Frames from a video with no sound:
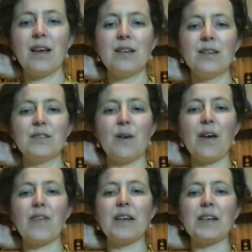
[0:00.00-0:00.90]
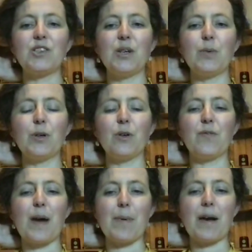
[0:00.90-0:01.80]
So I think she would look
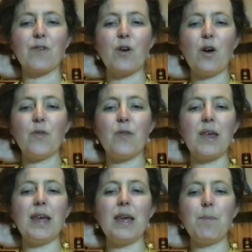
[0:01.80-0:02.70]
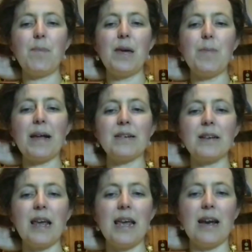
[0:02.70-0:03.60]
fab. I've got the bee
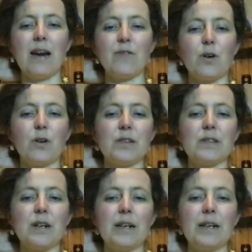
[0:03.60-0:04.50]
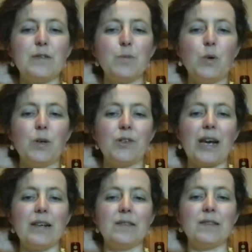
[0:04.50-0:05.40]
pendant here. I've got on a slightly smaller
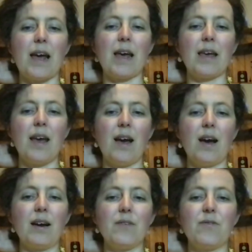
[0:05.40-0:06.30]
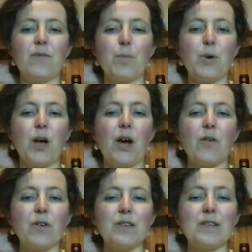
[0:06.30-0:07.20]
chain today. I've put
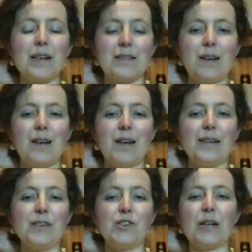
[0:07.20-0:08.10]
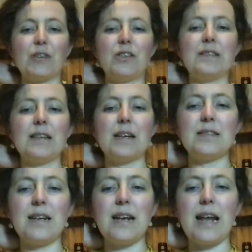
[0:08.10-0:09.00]
her on a 16 inch. Now she's
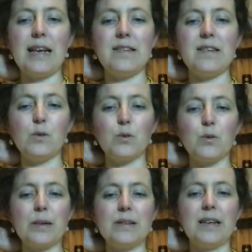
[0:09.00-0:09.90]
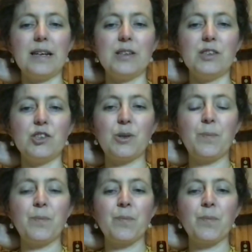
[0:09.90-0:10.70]
16, 18 or 20 inch.